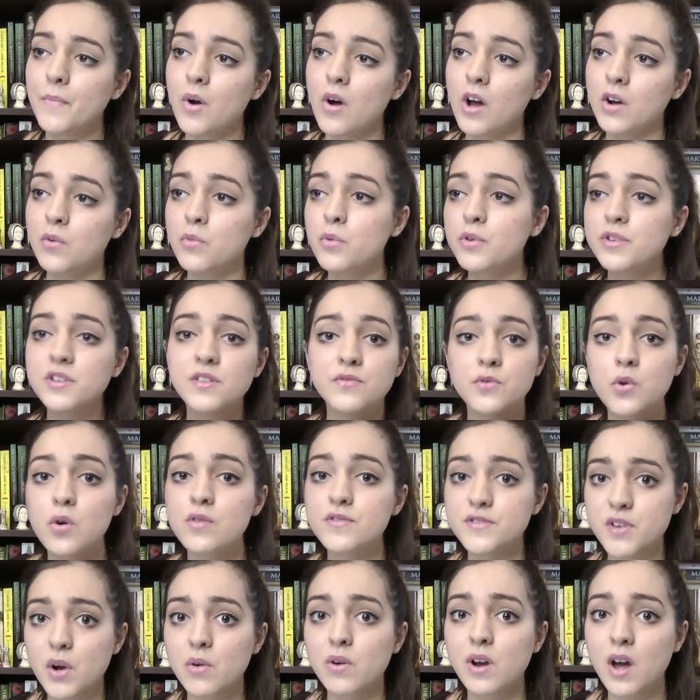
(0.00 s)
I wouldn't have got
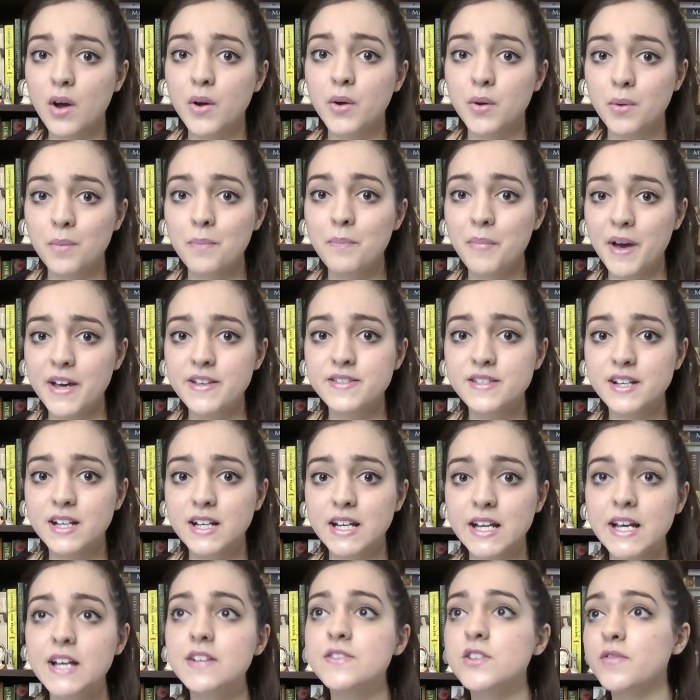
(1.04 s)
so low,
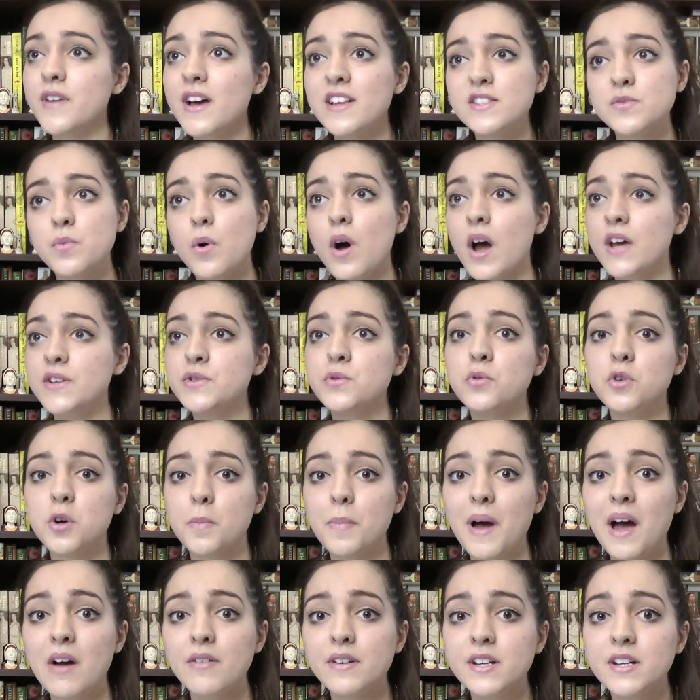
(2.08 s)
basically. So that's why I talk
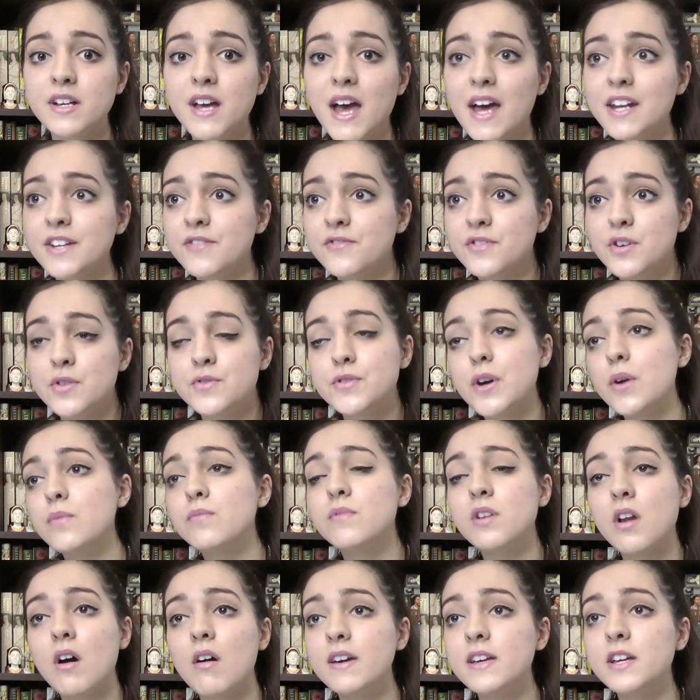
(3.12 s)
about it. And if you don't
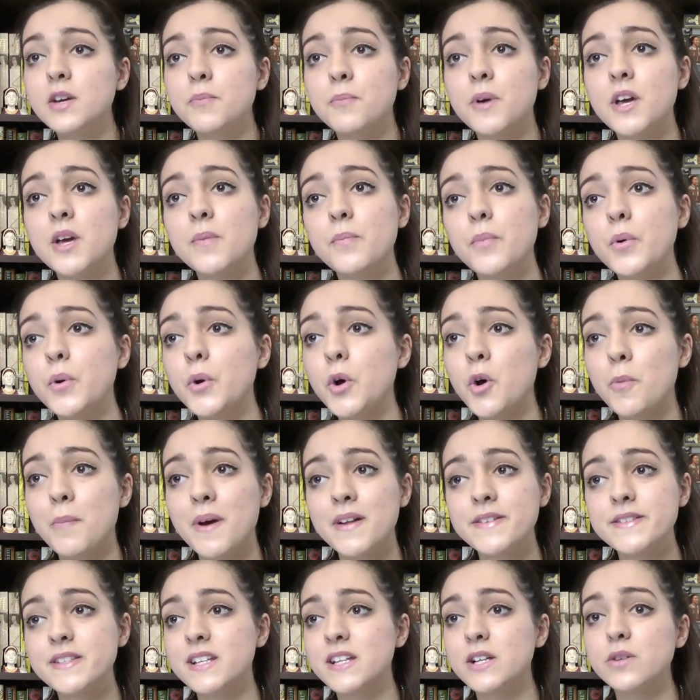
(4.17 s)
like people who are
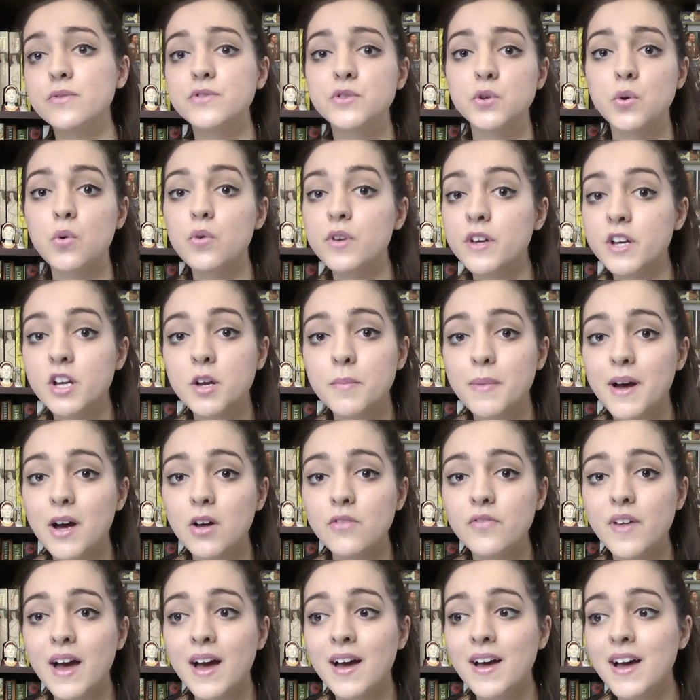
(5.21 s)
mentally ill talking
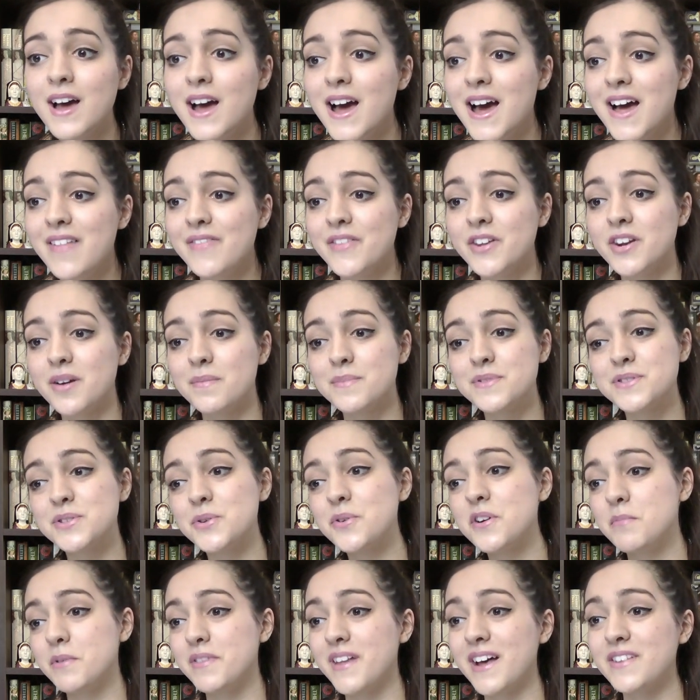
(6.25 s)
about that, then I'm
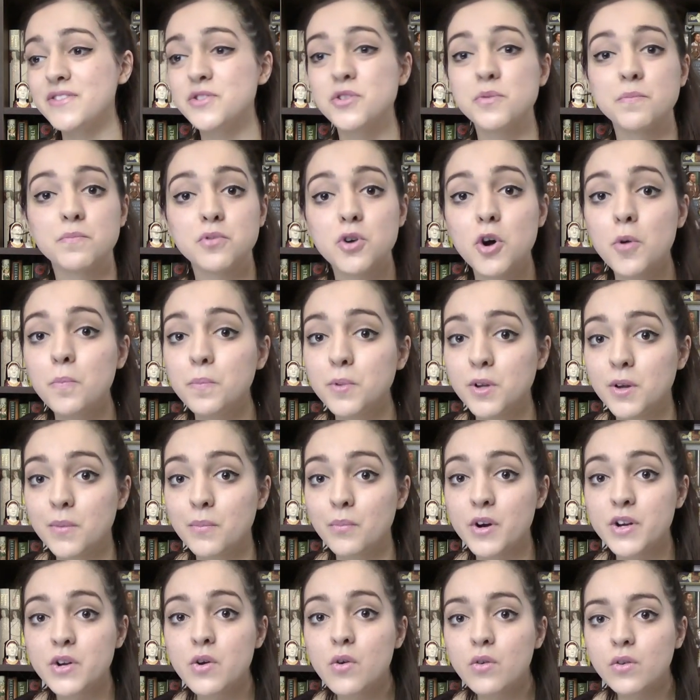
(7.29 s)
sorry, but that's your problem.
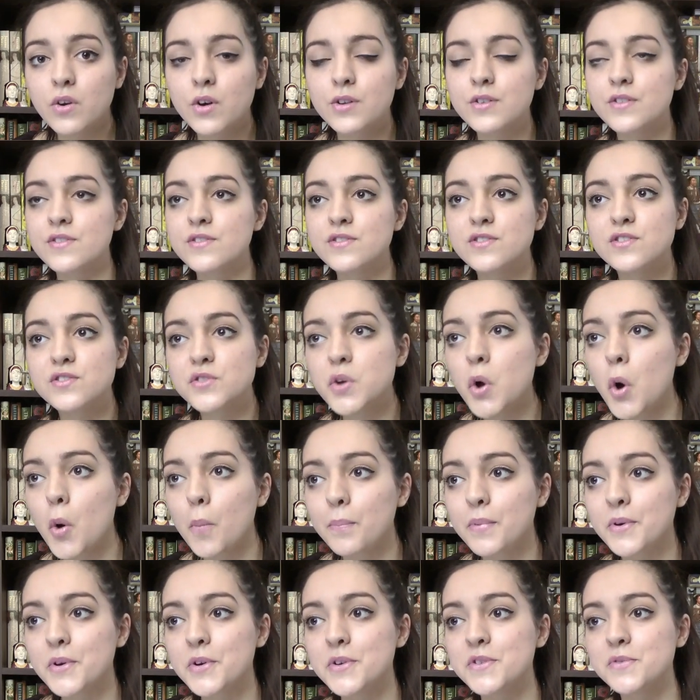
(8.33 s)
We're not going to stop,
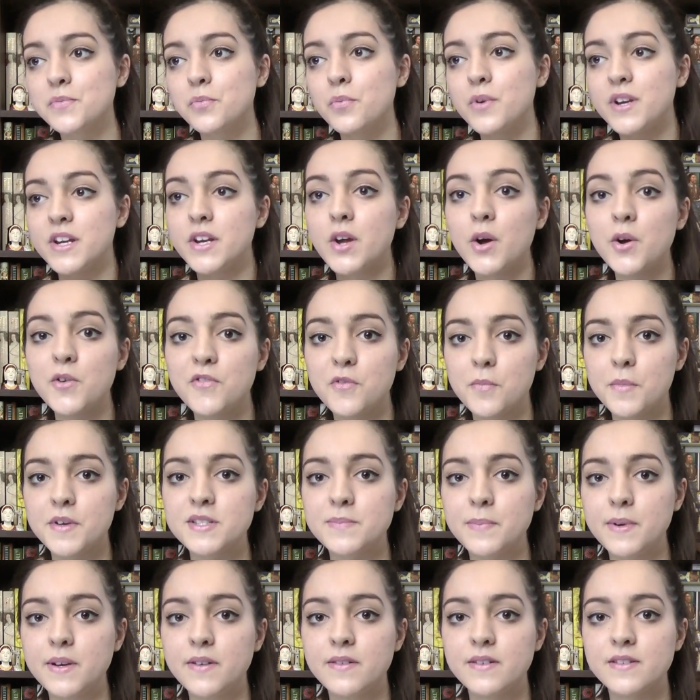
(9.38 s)
because we know from
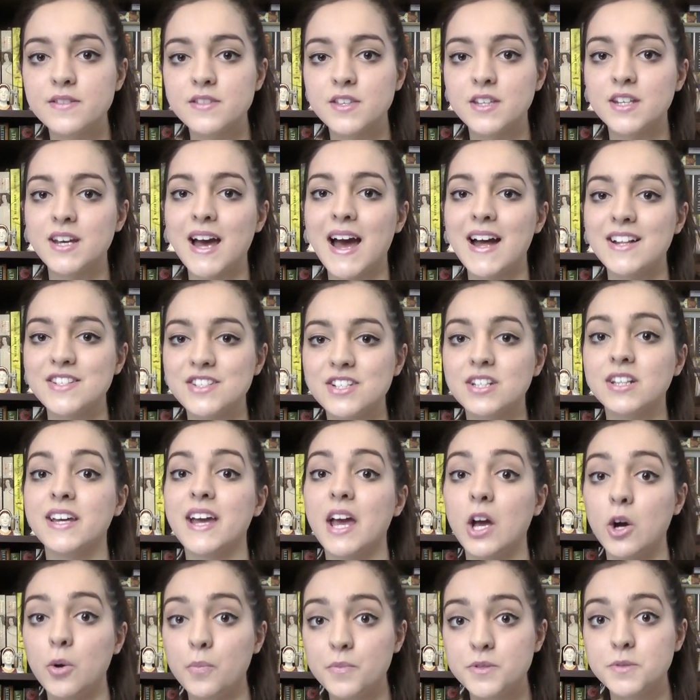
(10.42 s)
experience that it actually
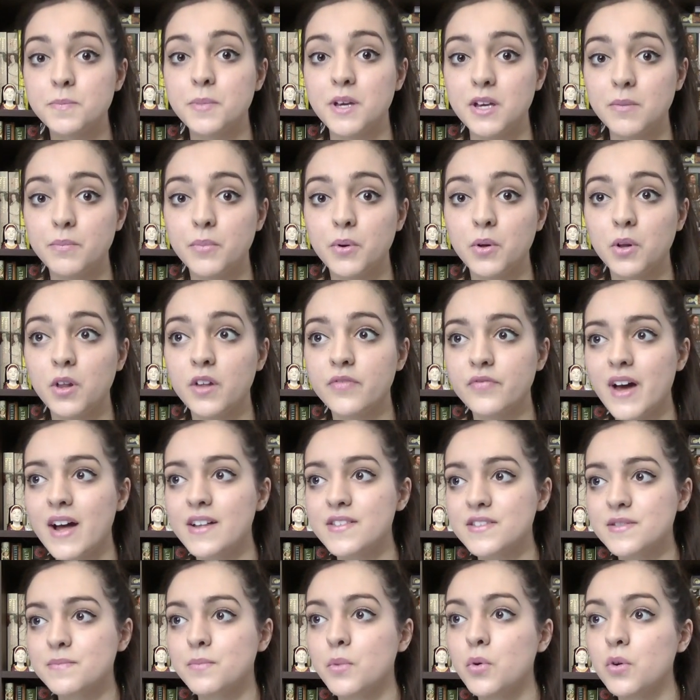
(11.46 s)
helps people, and
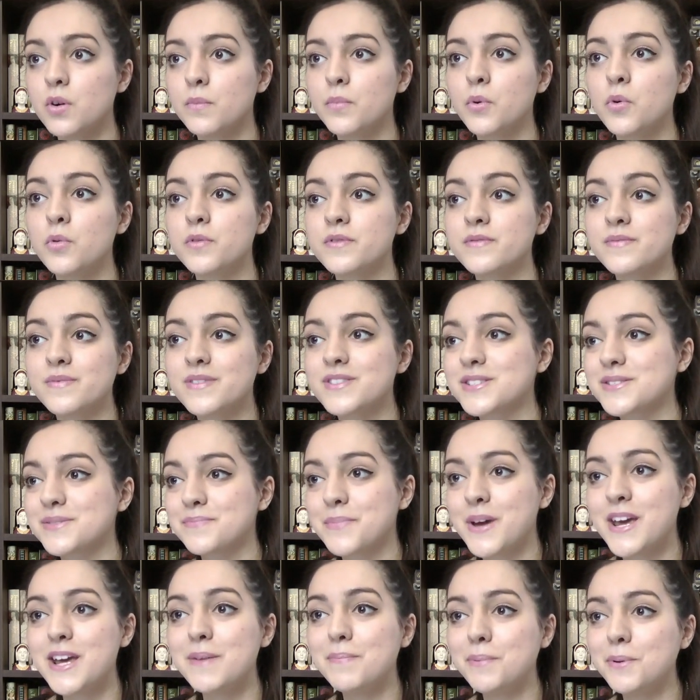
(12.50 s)
that's more important.
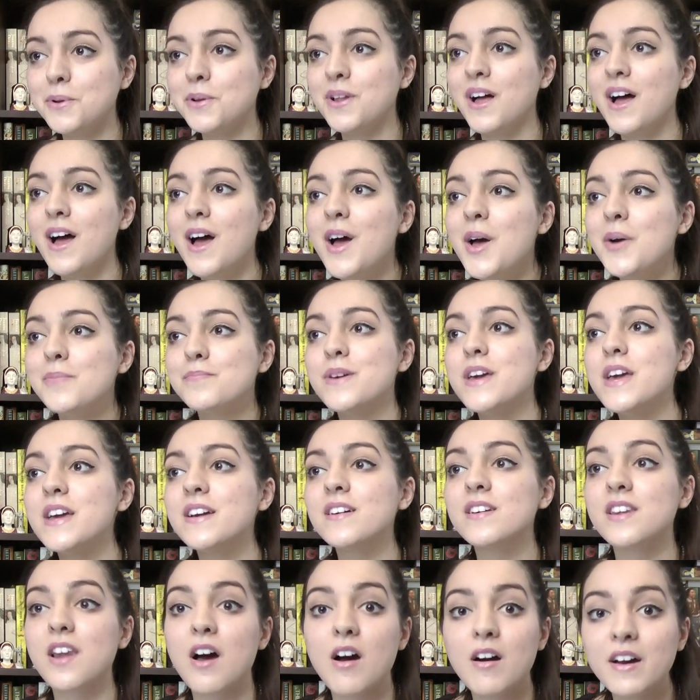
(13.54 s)
People
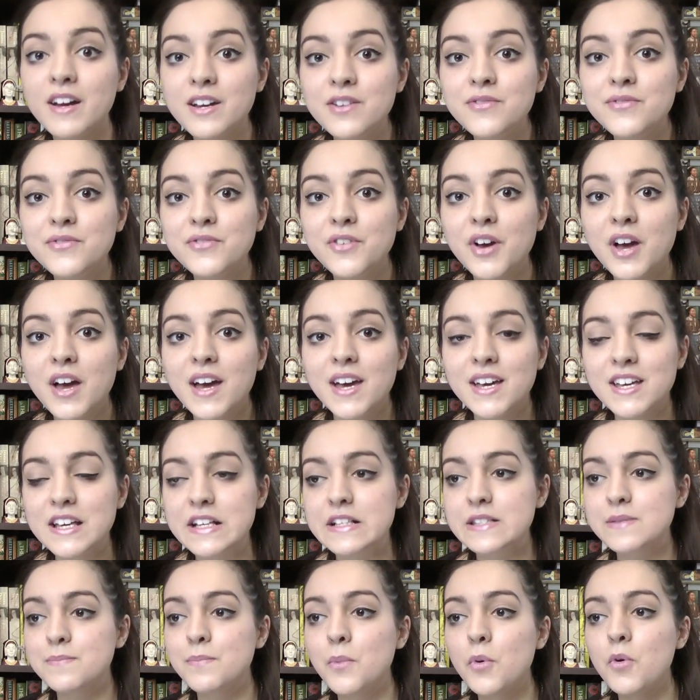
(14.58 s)
being alive
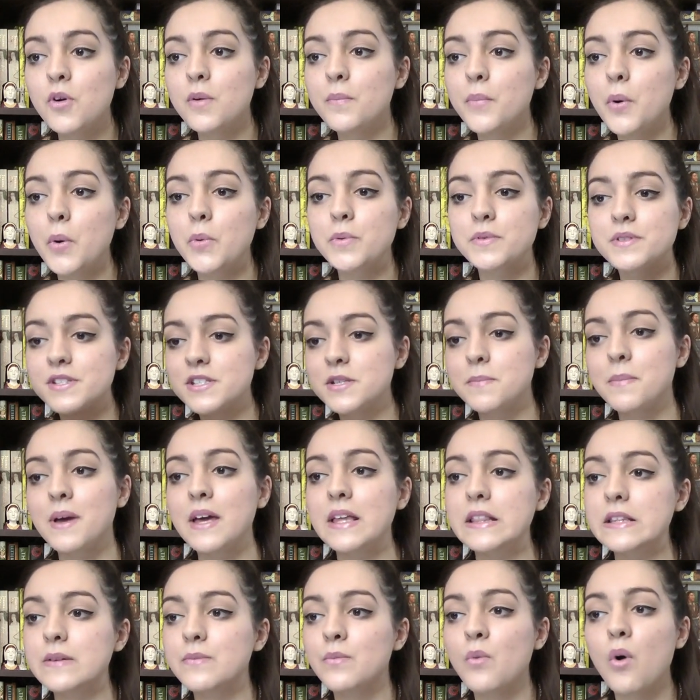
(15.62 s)
is more important to
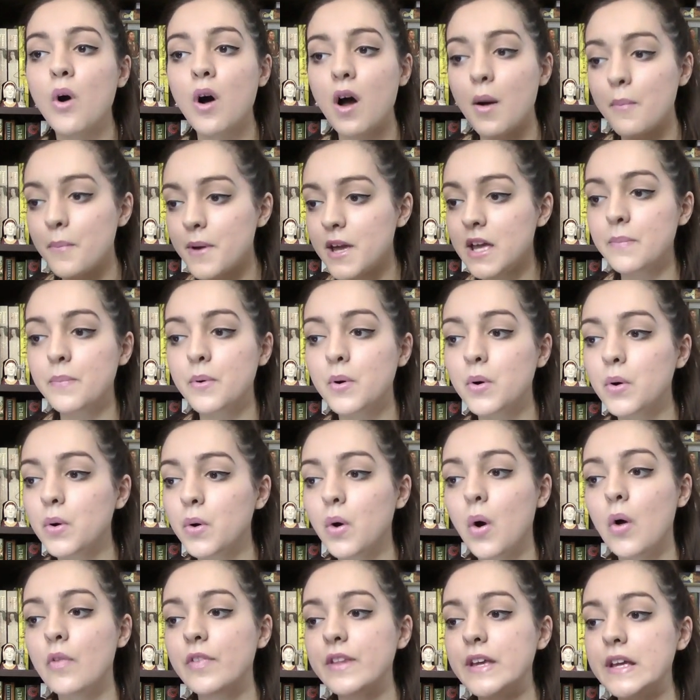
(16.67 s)
me than what
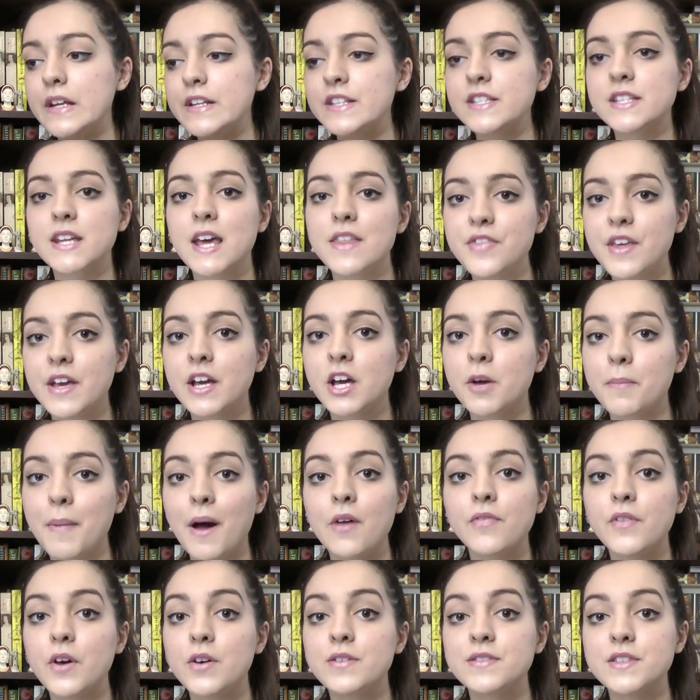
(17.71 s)
people on the internet think
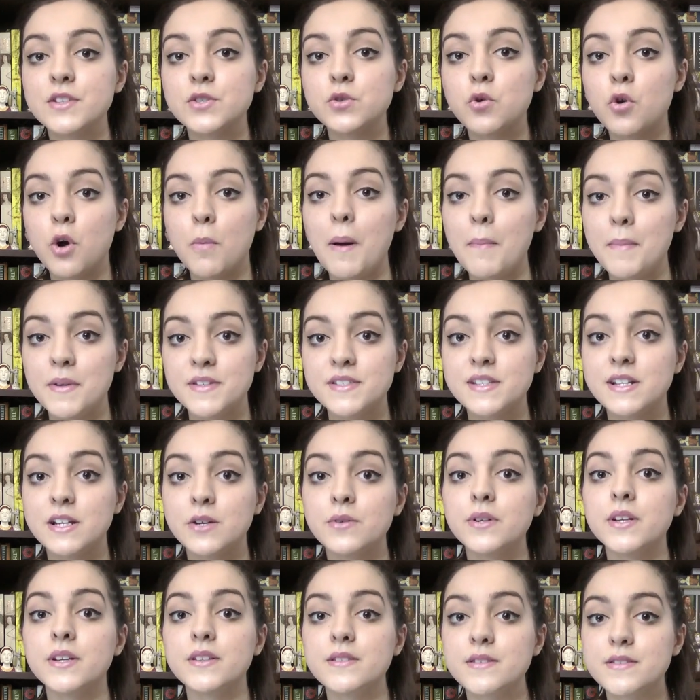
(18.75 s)
about those that talk about mental
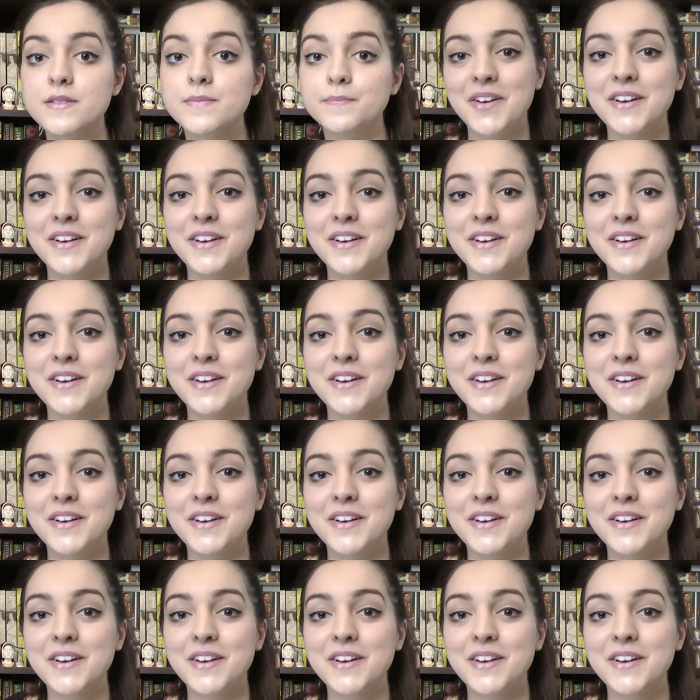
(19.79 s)
illness.